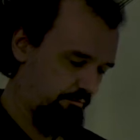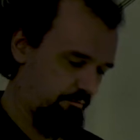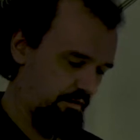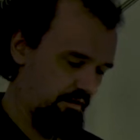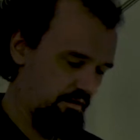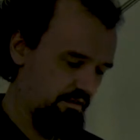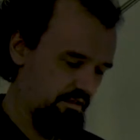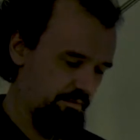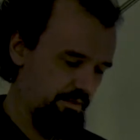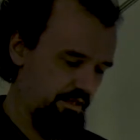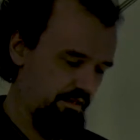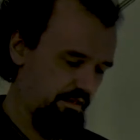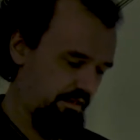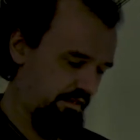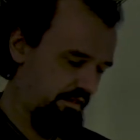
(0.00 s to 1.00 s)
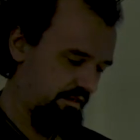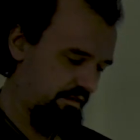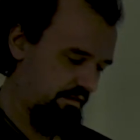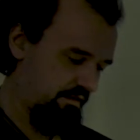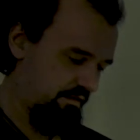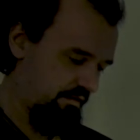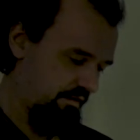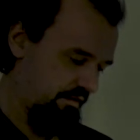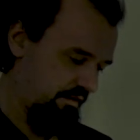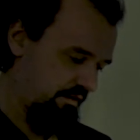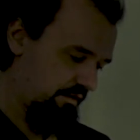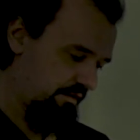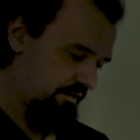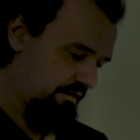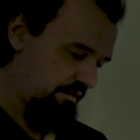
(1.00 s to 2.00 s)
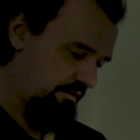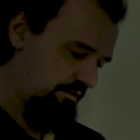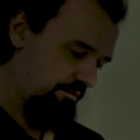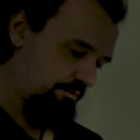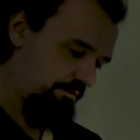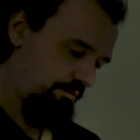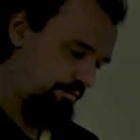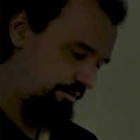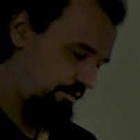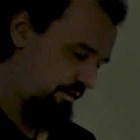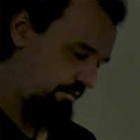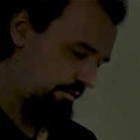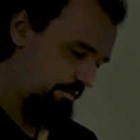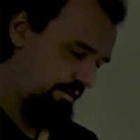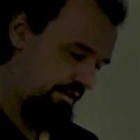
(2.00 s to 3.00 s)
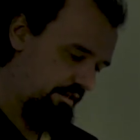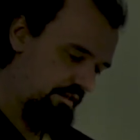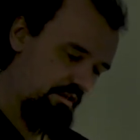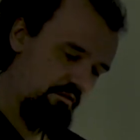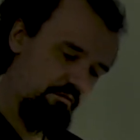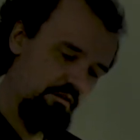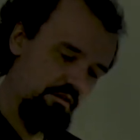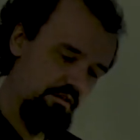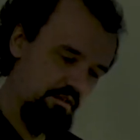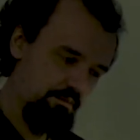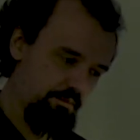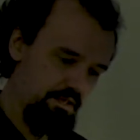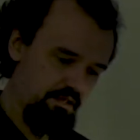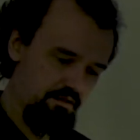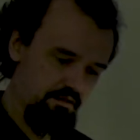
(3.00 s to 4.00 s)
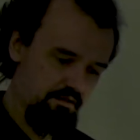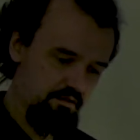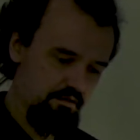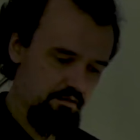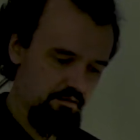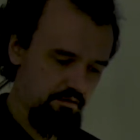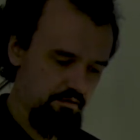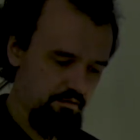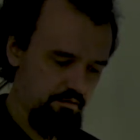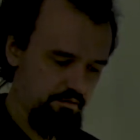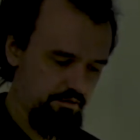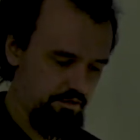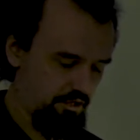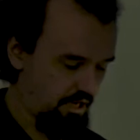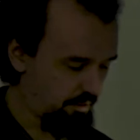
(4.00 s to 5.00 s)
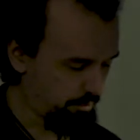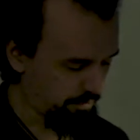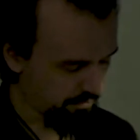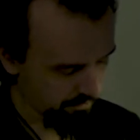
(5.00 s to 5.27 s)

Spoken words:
one looks better than the other, probably this one's the best shape.